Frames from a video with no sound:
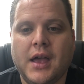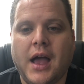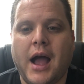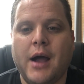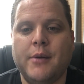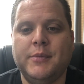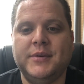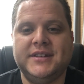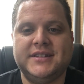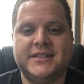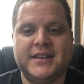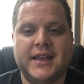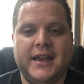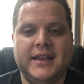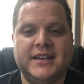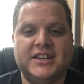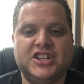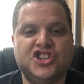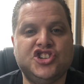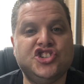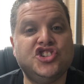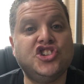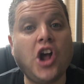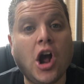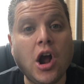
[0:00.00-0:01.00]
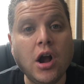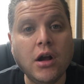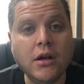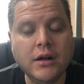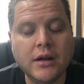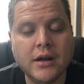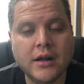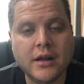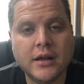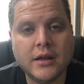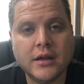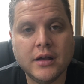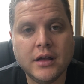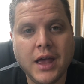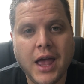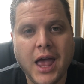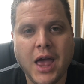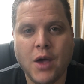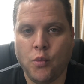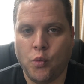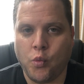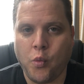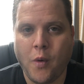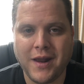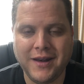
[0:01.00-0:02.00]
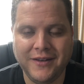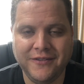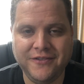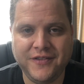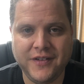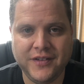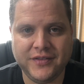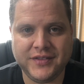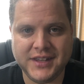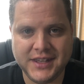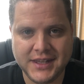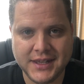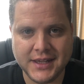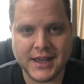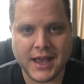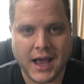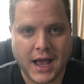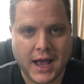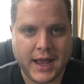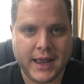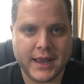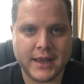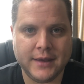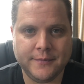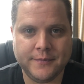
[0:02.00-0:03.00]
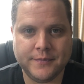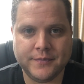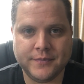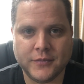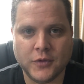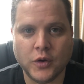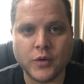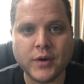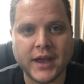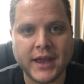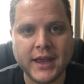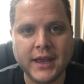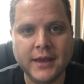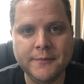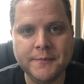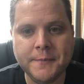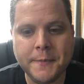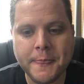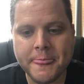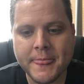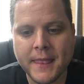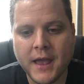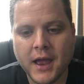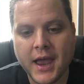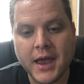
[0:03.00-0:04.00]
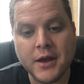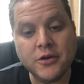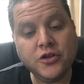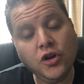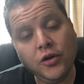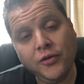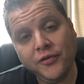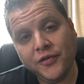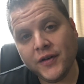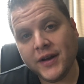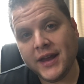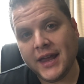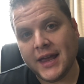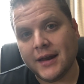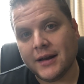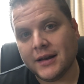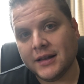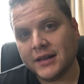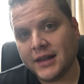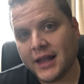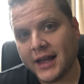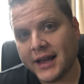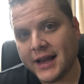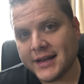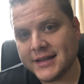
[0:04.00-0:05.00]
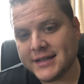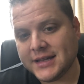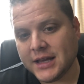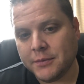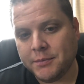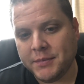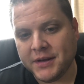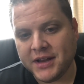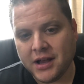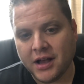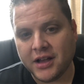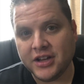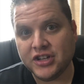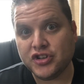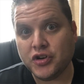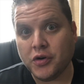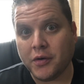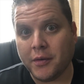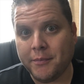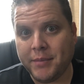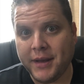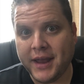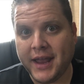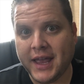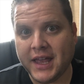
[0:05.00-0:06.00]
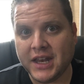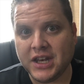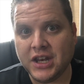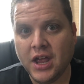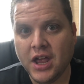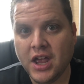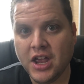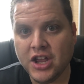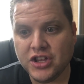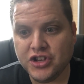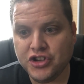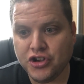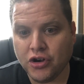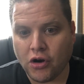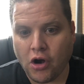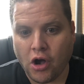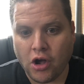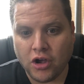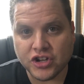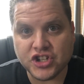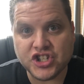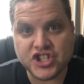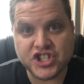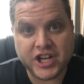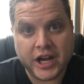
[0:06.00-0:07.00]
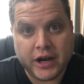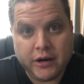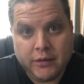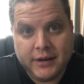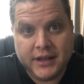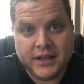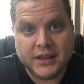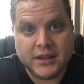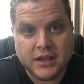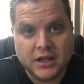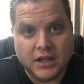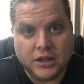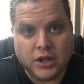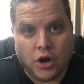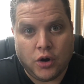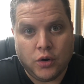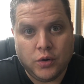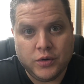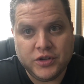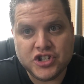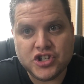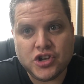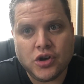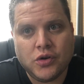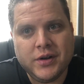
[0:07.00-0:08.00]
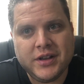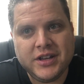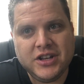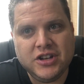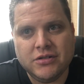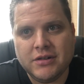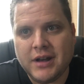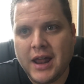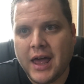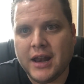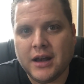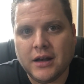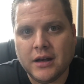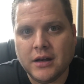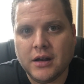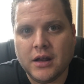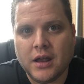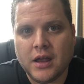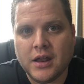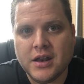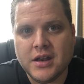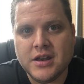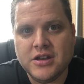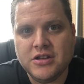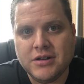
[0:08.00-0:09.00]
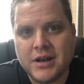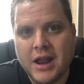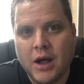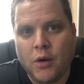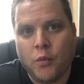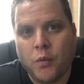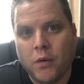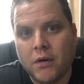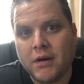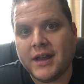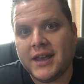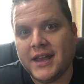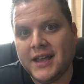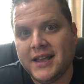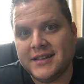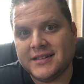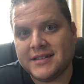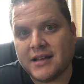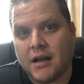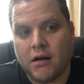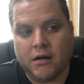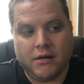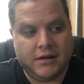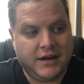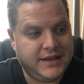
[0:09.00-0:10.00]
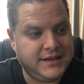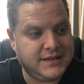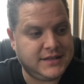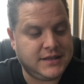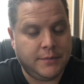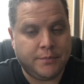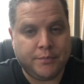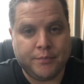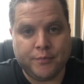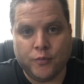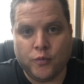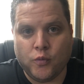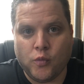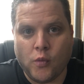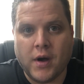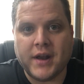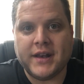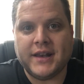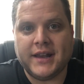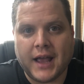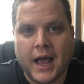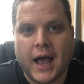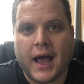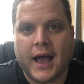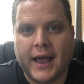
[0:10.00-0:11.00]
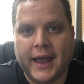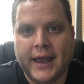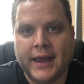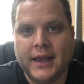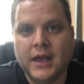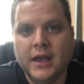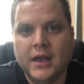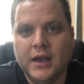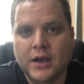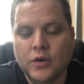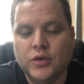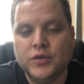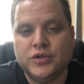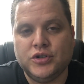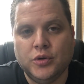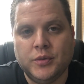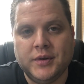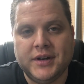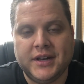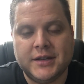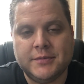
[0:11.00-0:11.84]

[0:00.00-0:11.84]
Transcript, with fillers: I would say start at 150 a guy, okay? And don't forget, like I said, because you're a band, you're all sharing the load, so you're not you're not working as hard as the one guy who's doing